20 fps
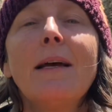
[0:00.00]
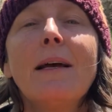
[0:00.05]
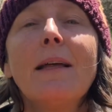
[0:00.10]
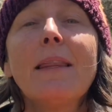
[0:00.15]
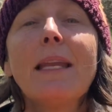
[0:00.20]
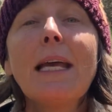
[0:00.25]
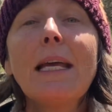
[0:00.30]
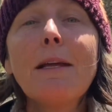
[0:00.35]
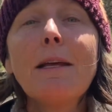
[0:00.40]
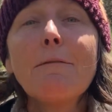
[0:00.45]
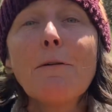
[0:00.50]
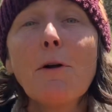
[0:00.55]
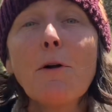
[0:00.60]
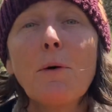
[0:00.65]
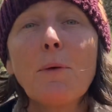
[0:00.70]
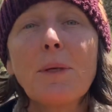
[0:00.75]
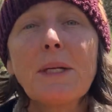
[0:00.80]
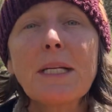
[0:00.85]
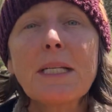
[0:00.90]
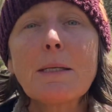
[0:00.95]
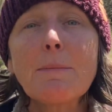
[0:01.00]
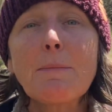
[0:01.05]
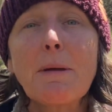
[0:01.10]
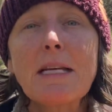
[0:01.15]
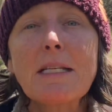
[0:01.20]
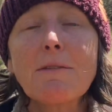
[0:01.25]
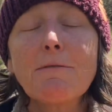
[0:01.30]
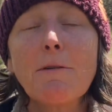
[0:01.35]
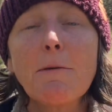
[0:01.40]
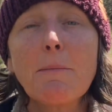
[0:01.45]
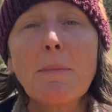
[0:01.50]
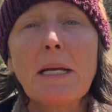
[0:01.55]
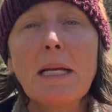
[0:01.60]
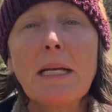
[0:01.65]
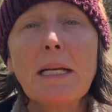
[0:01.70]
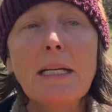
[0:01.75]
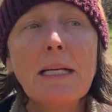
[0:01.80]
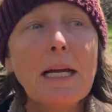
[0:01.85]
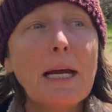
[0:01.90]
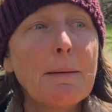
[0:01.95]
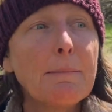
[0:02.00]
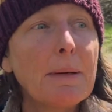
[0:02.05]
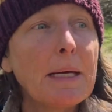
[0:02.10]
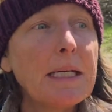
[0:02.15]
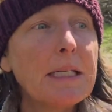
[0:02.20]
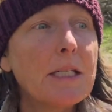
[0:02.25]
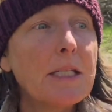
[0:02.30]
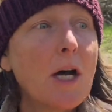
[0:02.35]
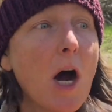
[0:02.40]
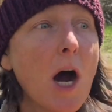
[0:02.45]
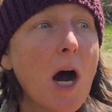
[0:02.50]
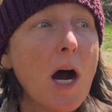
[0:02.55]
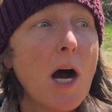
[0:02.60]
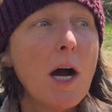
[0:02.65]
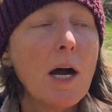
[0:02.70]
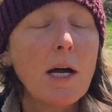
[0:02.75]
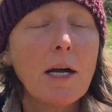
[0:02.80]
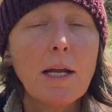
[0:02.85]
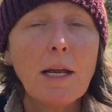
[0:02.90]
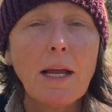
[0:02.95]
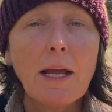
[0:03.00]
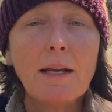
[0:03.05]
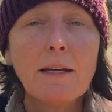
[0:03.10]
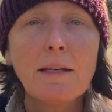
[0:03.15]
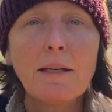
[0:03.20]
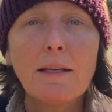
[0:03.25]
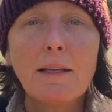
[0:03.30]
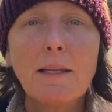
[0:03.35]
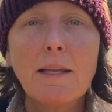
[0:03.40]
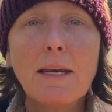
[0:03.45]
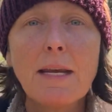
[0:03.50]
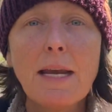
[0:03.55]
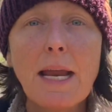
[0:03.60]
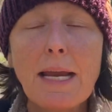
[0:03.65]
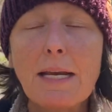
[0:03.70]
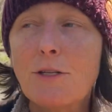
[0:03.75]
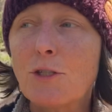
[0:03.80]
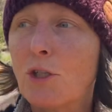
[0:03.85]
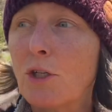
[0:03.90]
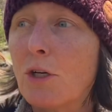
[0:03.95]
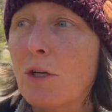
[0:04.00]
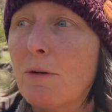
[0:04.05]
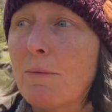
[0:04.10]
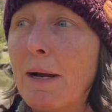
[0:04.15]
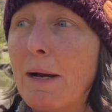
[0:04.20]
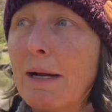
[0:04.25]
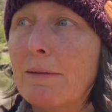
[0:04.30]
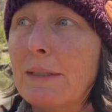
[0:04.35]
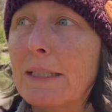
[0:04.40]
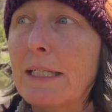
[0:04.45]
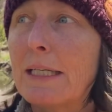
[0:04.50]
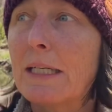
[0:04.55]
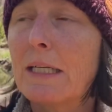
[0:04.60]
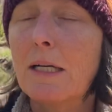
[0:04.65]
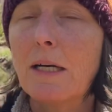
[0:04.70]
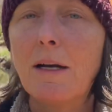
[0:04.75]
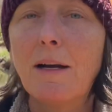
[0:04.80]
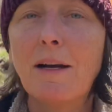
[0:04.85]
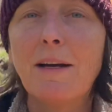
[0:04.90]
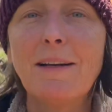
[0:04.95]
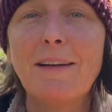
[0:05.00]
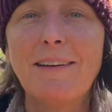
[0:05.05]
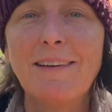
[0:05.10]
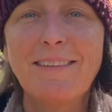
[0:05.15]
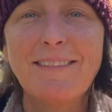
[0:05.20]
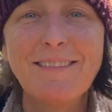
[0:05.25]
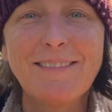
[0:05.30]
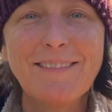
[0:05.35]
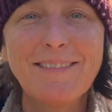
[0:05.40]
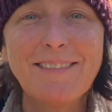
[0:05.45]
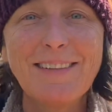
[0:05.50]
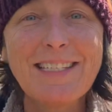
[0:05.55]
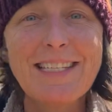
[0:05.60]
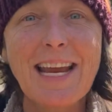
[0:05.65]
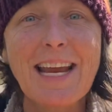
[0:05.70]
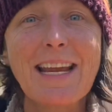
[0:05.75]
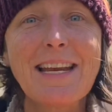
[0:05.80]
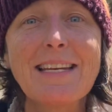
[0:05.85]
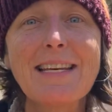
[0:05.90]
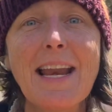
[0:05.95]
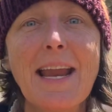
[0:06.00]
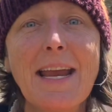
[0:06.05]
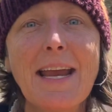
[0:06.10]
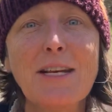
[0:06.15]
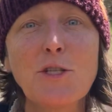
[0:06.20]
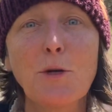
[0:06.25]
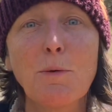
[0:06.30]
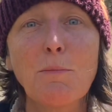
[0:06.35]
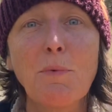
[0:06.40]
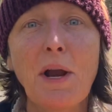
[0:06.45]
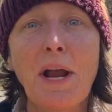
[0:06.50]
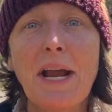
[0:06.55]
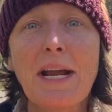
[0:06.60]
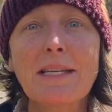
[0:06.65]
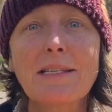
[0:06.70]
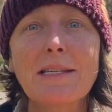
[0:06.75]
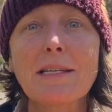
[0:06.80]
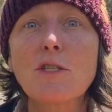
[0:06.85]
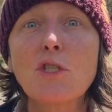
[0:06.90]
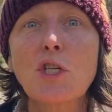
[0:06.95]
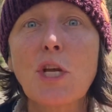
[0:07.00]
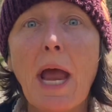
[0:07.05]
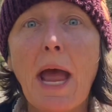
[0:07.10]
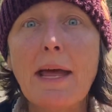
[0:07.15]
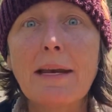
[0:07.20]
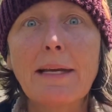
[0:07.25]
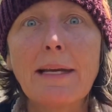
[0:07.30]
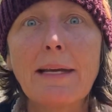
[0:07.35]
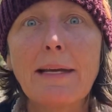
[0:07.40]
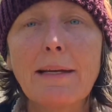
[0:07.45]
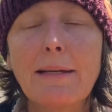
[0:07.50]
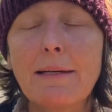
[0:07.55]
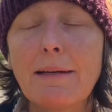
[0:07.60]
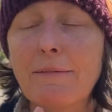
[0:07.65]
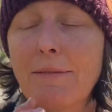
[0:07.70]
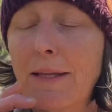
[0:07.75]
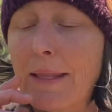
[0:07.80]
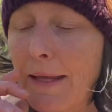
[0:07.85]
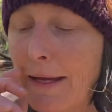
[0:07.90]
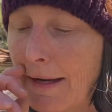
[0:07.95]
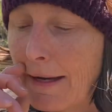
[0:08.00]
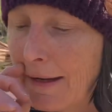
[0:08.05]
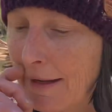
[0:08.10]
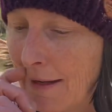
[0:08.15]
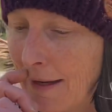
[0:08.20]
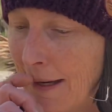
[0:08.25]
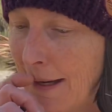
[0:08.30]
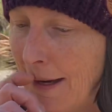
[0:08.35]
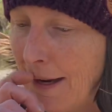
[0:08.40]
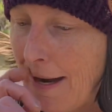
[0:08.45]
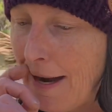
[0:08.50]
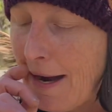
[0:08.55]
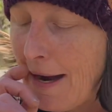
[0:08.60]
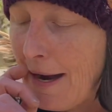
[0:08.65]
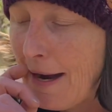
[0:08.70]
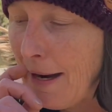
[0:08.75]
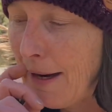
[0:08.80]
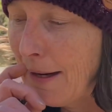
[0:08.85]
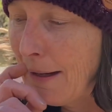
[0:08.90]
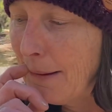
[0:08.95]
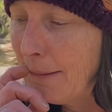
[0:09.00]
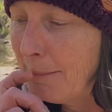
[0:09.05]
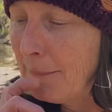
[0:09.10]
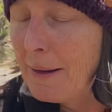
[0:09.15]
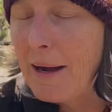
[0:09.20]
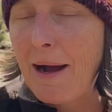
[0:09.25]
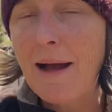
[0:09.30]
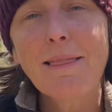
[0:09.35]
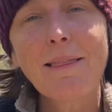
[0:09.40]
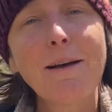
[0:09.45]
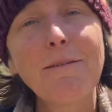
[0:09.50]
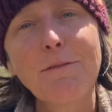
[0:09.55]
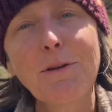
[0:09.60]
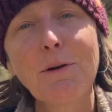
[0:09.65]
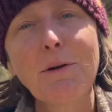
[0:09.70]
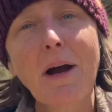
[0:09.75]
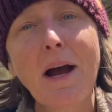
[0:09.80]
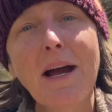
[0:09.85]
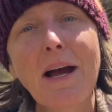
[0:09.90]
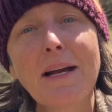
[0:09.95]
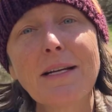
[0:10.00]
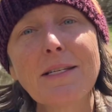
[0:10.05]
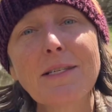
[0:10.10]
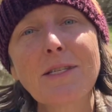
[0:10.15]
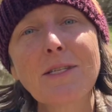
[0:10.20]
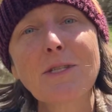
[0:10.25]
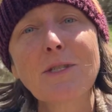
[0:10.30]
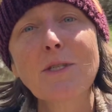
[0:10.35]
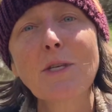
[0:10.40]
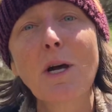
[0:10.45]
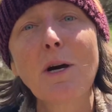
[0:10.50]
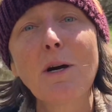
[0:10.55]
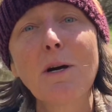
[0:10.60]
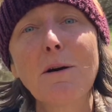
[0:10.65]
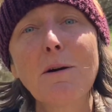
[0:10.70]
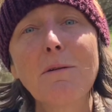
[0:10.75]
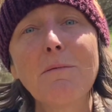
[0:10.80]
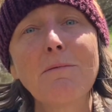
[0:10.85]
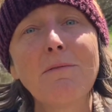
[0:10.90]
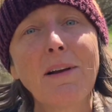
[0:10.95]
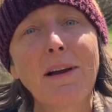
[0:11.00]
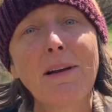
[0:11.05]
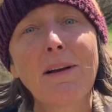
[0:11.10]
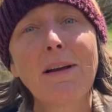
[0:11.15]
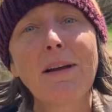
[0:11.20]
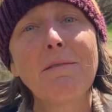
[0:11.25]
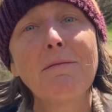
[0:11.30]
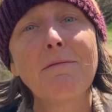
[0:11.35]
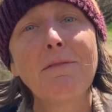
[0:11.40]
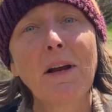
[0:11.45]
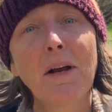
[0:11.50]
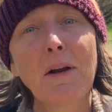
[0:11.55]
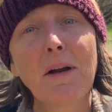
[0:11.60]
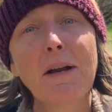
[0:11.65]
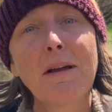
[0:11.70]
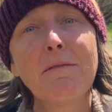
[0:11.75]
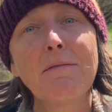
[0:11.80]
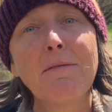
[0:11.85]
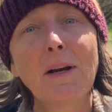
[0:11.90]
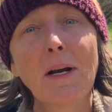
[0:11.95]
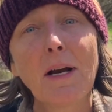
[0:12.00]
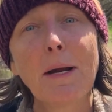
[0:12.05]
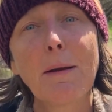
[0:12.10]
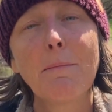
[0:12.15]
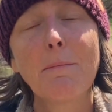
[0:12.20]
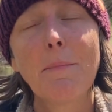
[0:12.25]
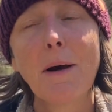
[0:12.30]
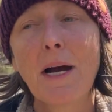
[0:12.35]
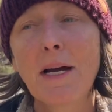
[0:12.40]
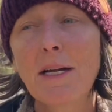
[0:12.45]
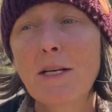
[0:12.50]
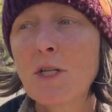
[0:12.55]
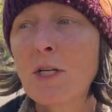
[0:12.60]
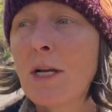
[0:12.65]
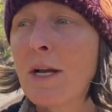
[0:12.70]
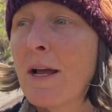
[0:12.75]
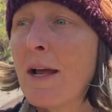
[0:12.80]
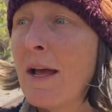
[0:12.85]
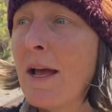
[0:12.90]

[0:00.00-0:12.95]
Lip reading: Thank you for holding space for me and my dog and the nature around here. Taking nature breaks and chatting and everything. I love you guys so very, very, very much.